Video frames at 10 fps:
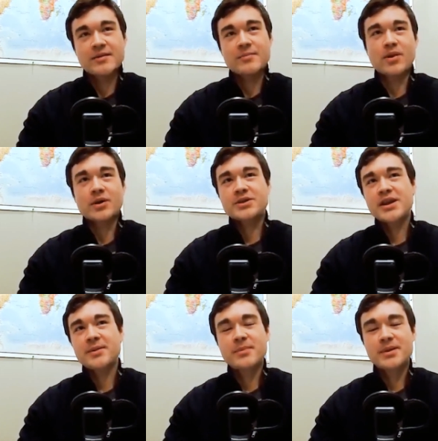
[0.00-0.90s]

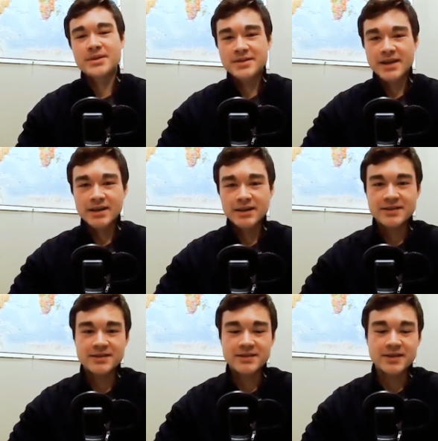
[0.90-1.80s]
blockchain business
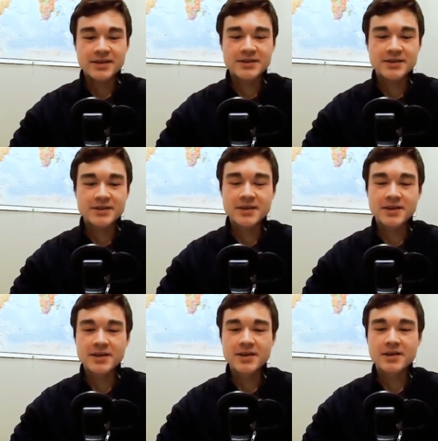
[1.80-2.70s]
analyst, I guess.
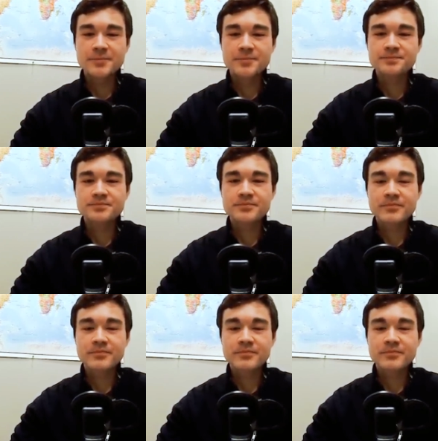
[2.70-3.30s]
Um,